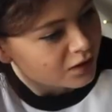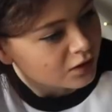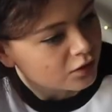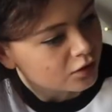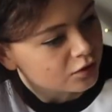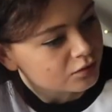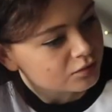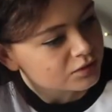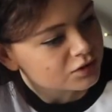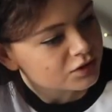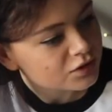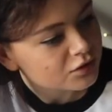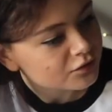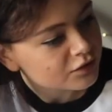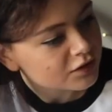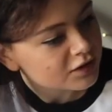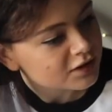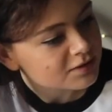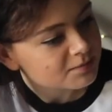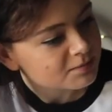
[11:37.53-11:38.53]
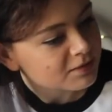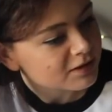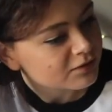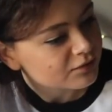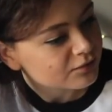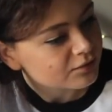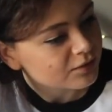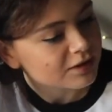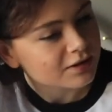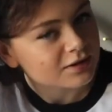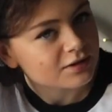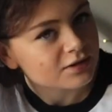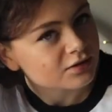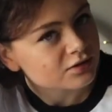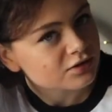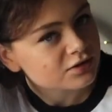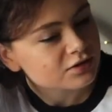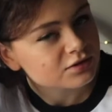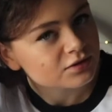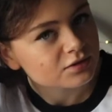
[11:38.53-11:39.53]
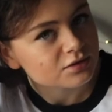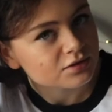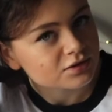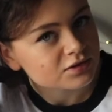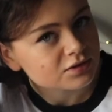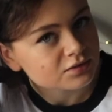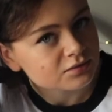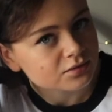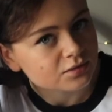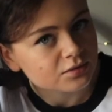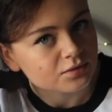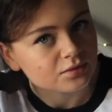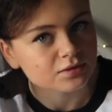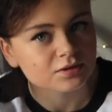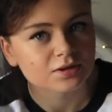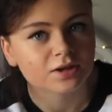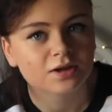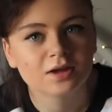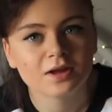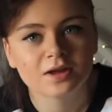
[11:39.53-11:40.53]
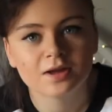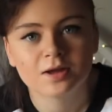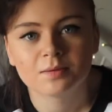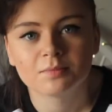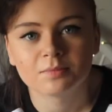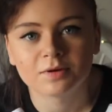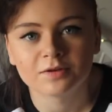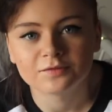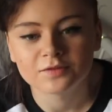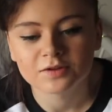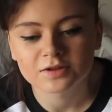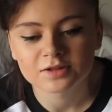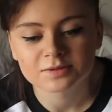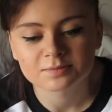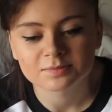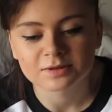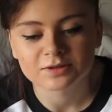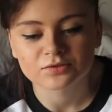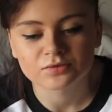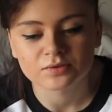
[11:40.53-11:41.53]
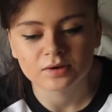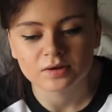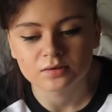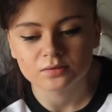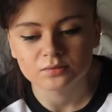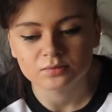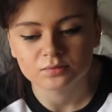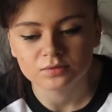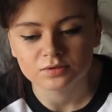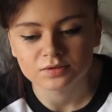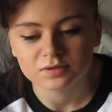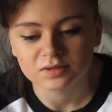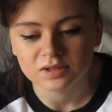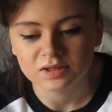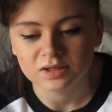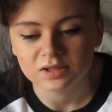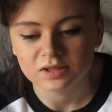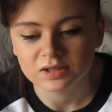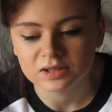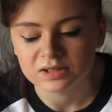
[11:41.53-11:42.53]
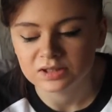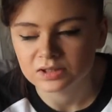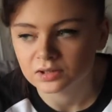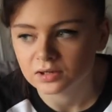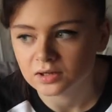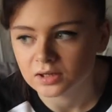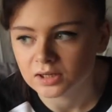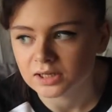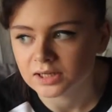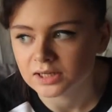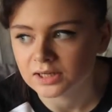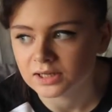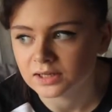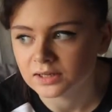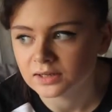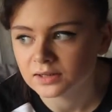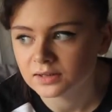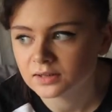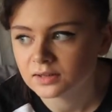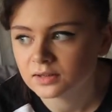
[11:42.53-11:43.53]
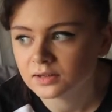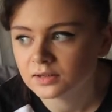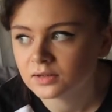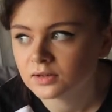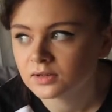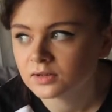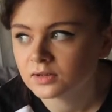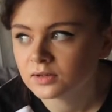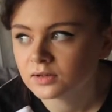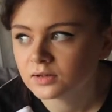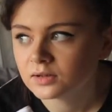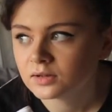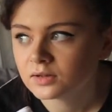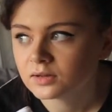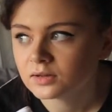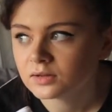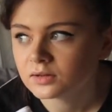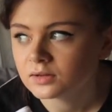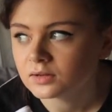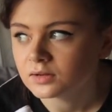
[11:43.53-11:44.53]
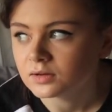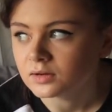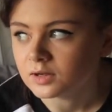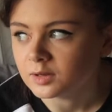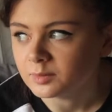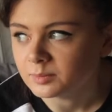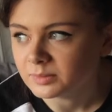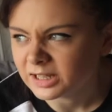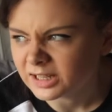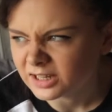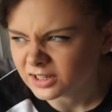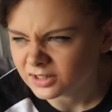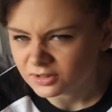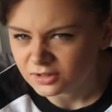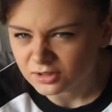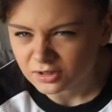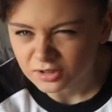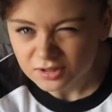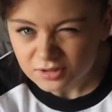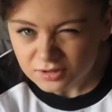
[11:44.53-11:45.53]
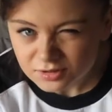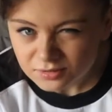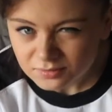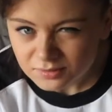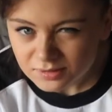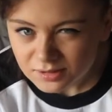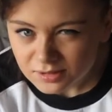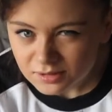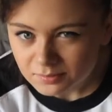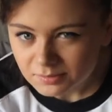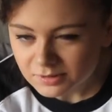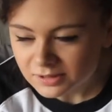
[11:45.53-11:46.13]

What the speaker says: Who was your first best friend and do you still talk? My first best friend was a guy I met at nursery, I